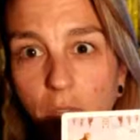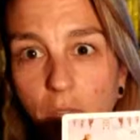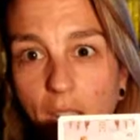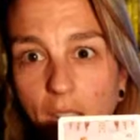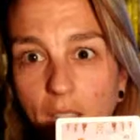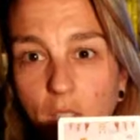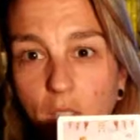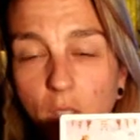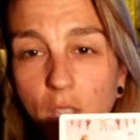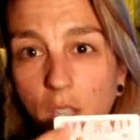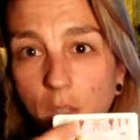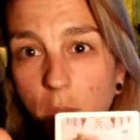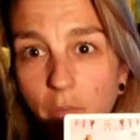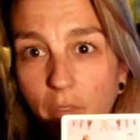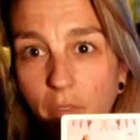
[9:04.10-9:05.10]
So this could be a
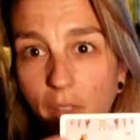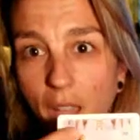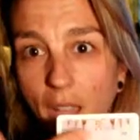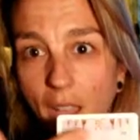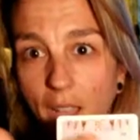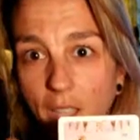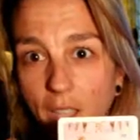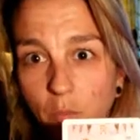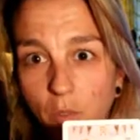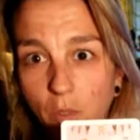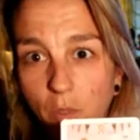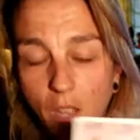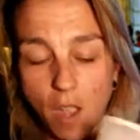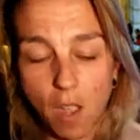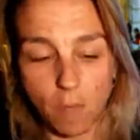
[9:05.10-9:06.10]
fast moving time.
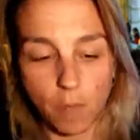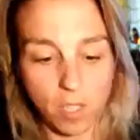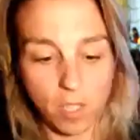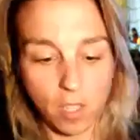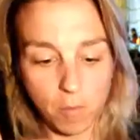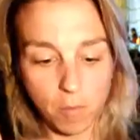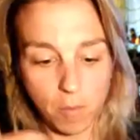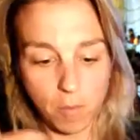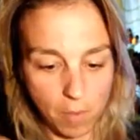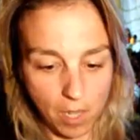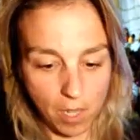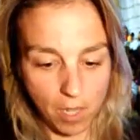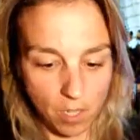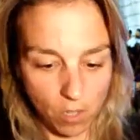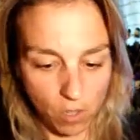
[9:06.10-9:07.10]
This could be coming
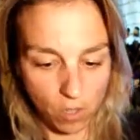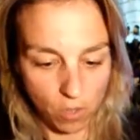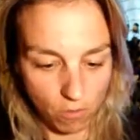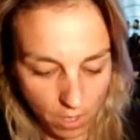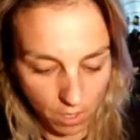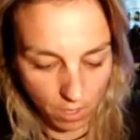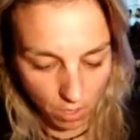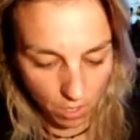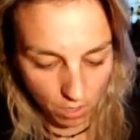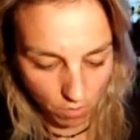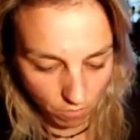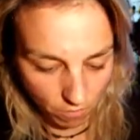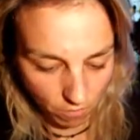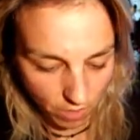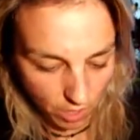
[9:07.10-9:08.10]
into very
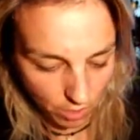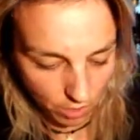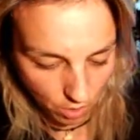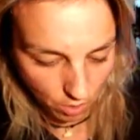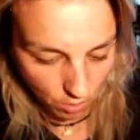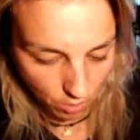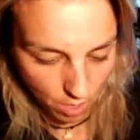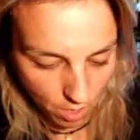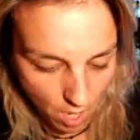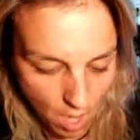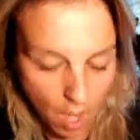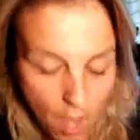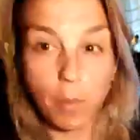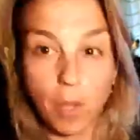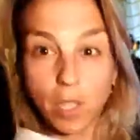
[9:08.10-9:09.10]
soon.
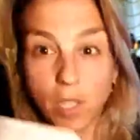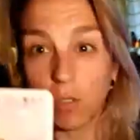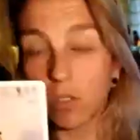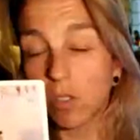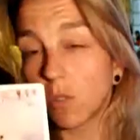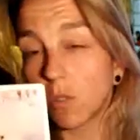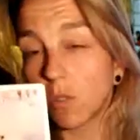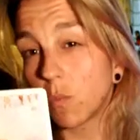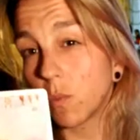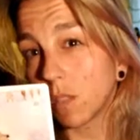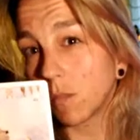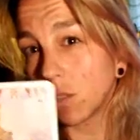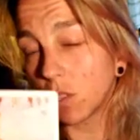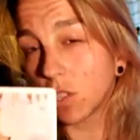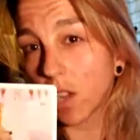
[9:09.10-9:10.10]
But use your wisdom,
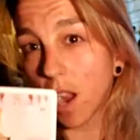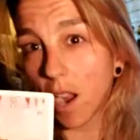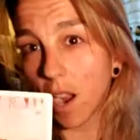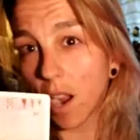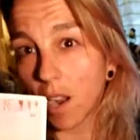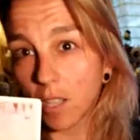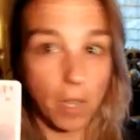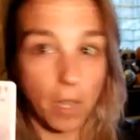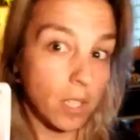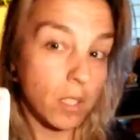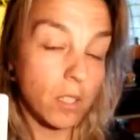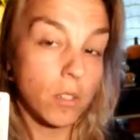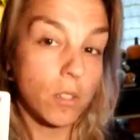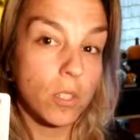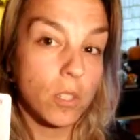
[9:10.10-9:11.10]
use your heart space, use
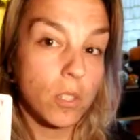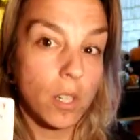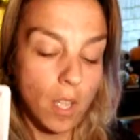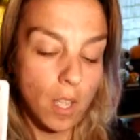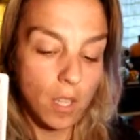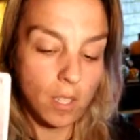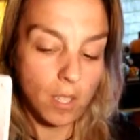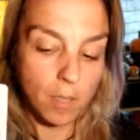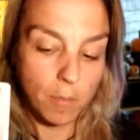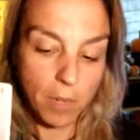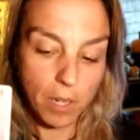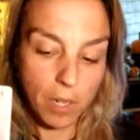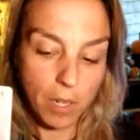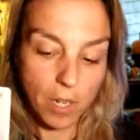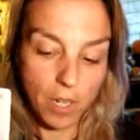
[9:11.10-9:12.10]
your spirit
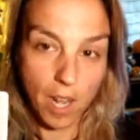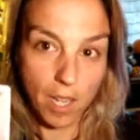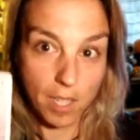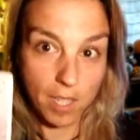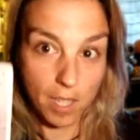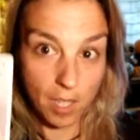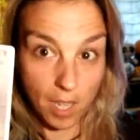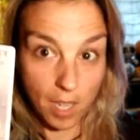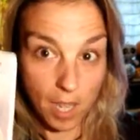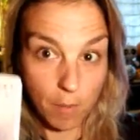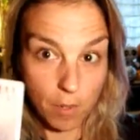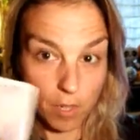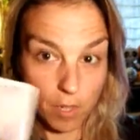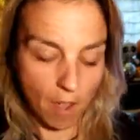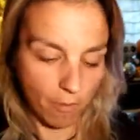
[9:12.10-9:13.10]
guides, and keep
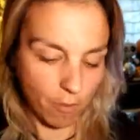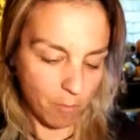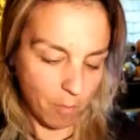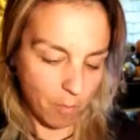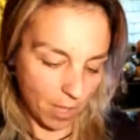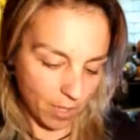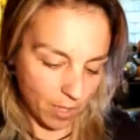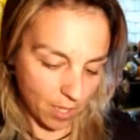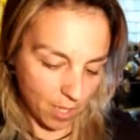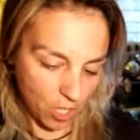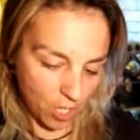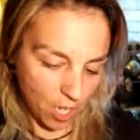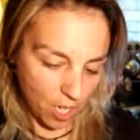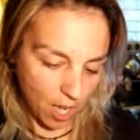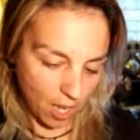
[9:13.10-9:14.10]
yourself balance and in
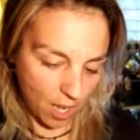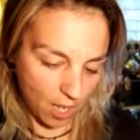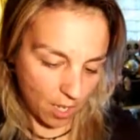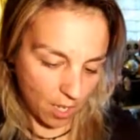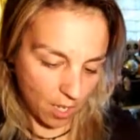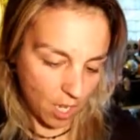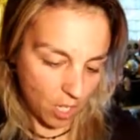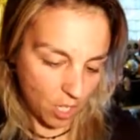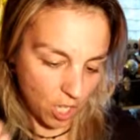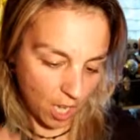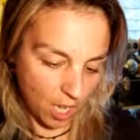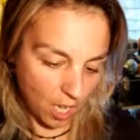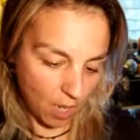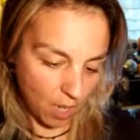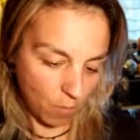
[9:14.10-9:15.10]
check. Check in with